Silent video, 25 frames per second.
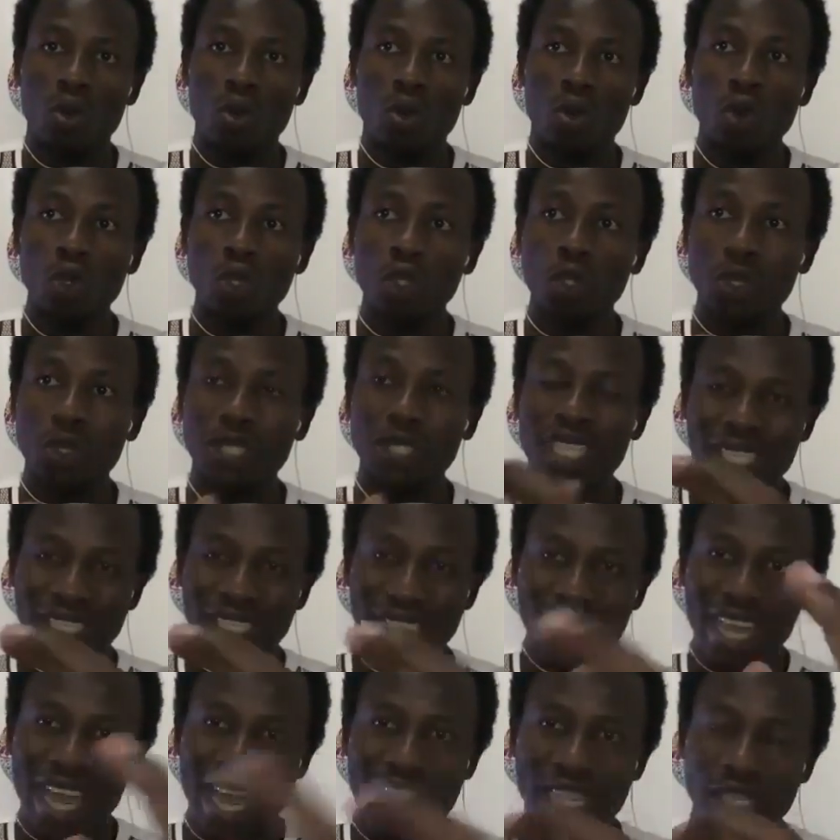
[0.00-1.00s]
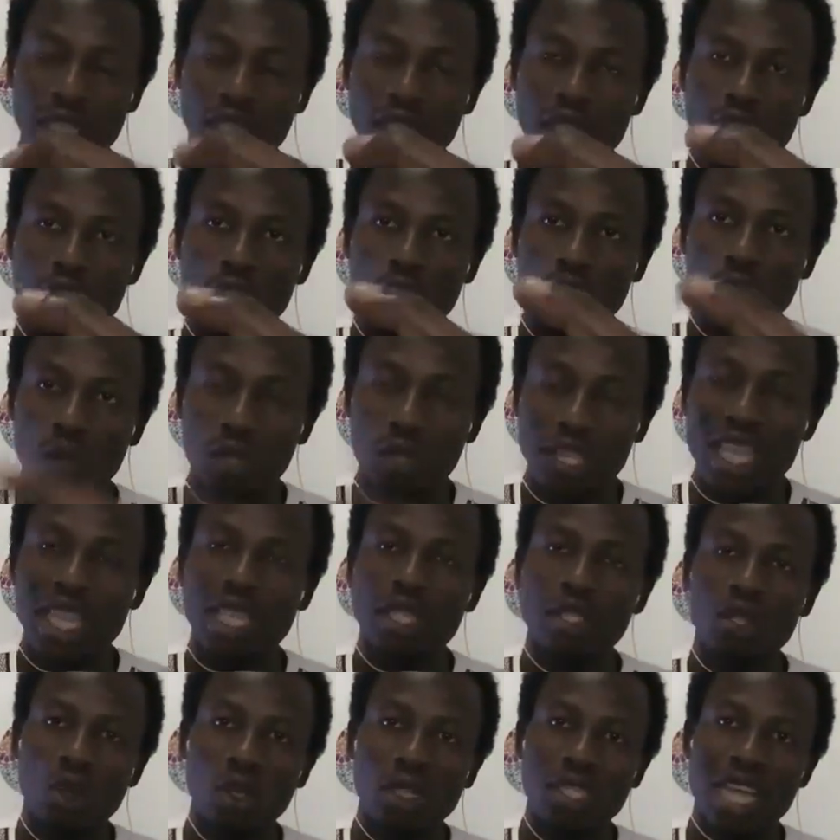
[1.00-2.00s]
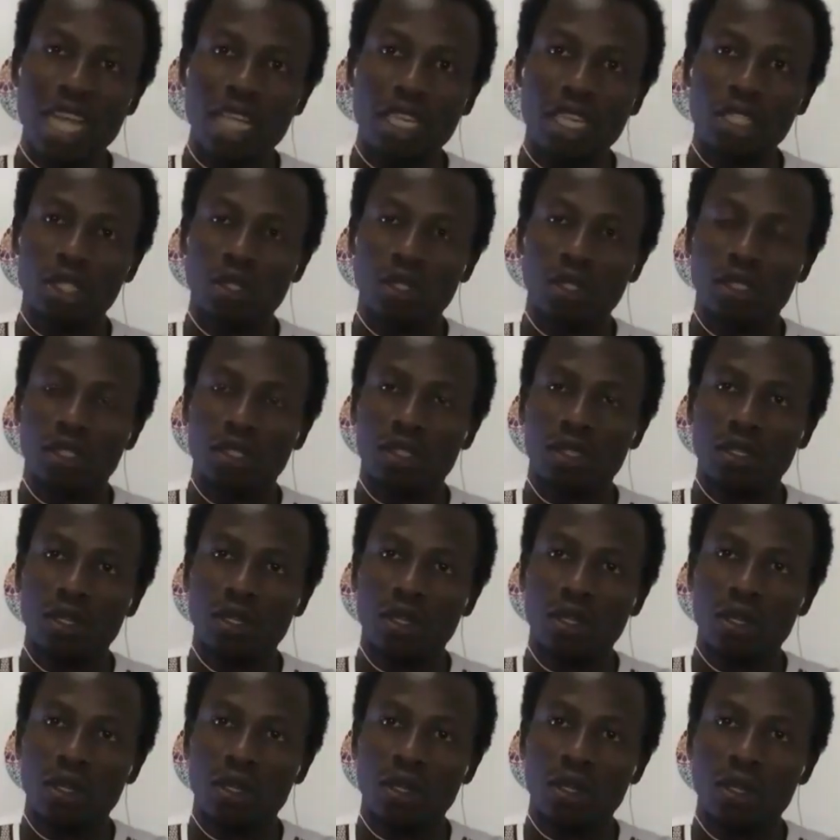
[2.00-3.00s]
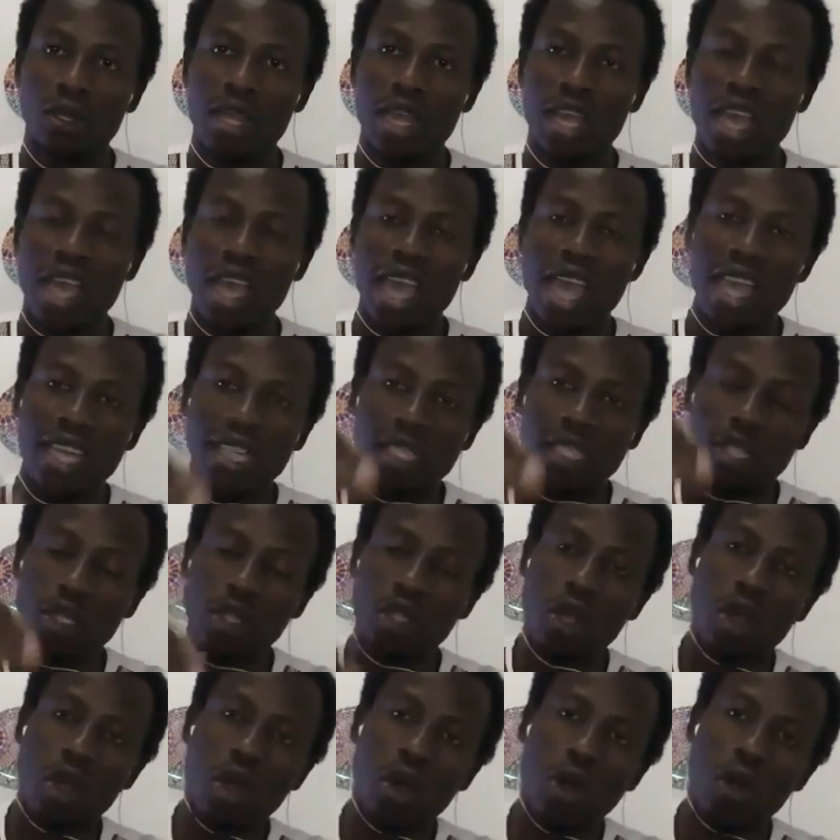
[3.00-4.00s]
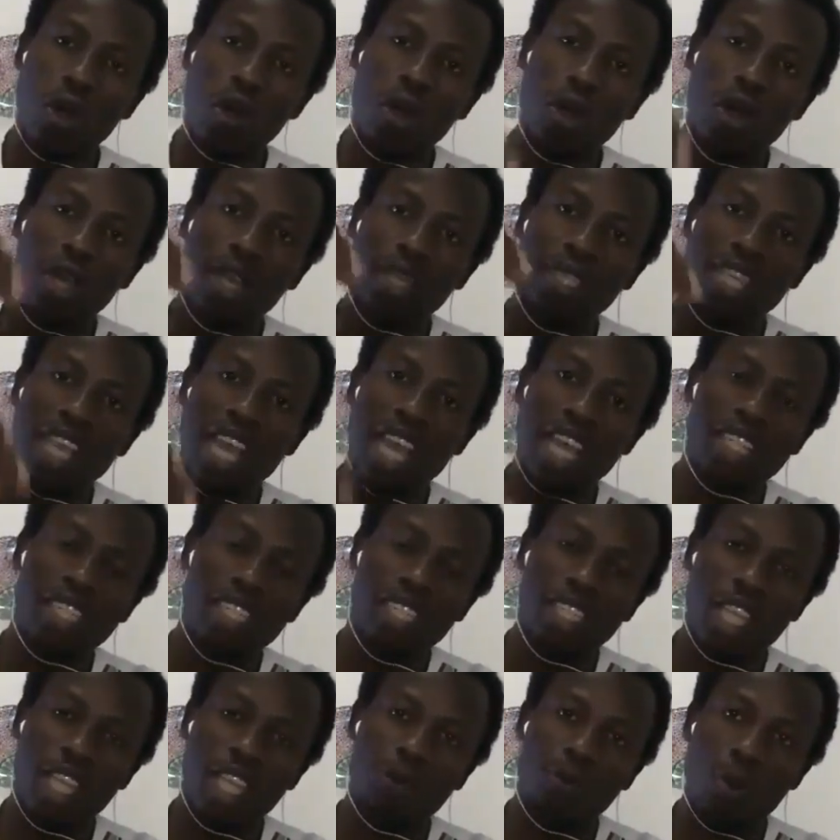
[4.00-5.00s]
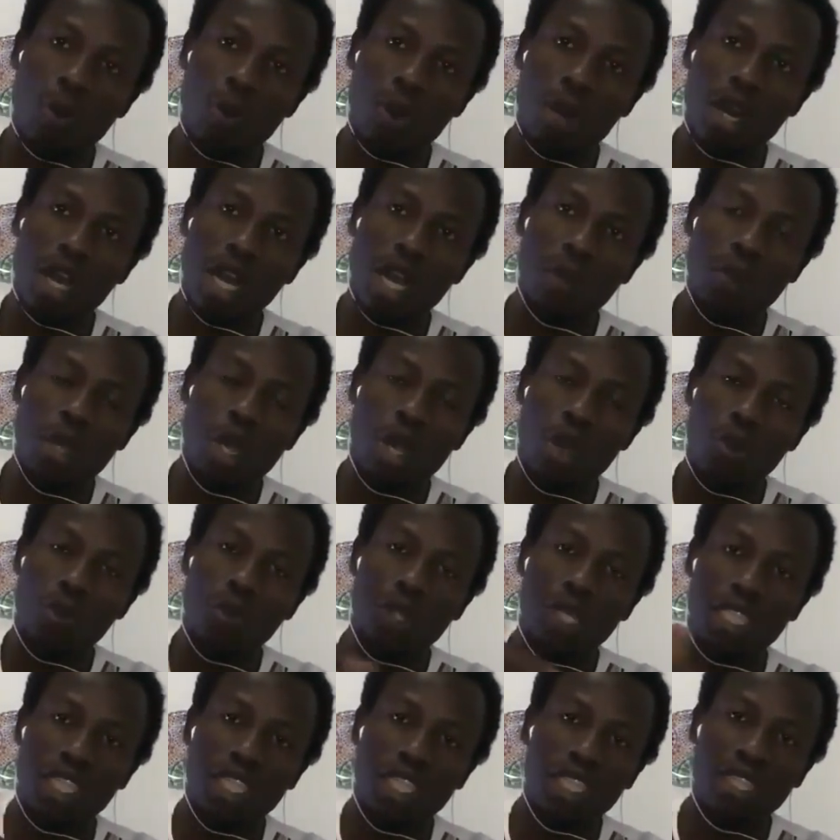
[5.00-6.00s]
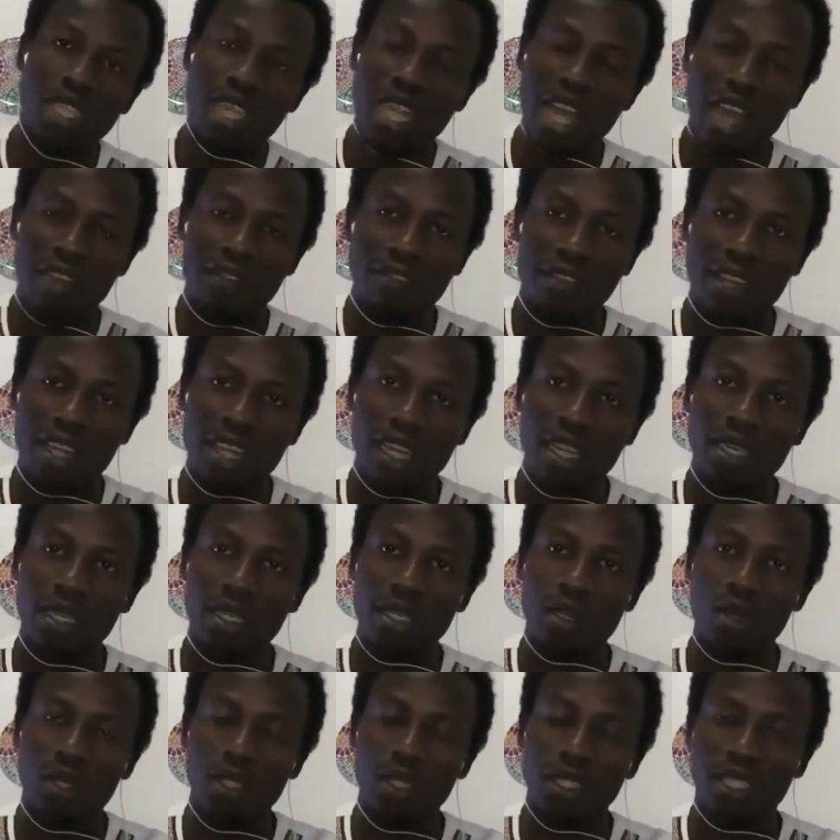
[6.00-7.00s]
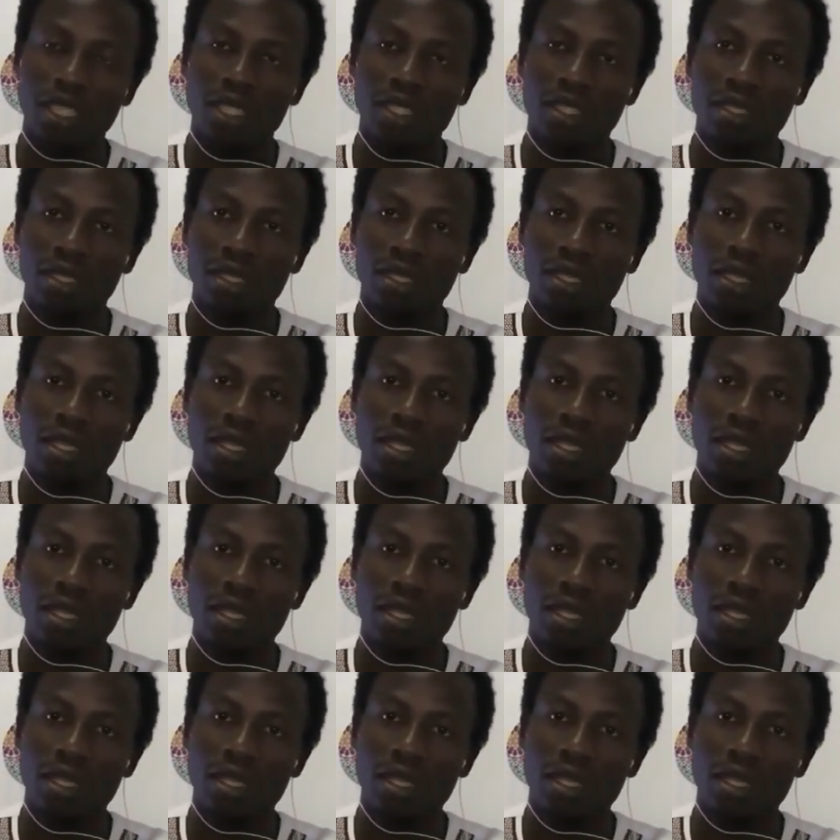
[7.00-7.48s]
who should decide to take those actions and store the exchange program within the African countries.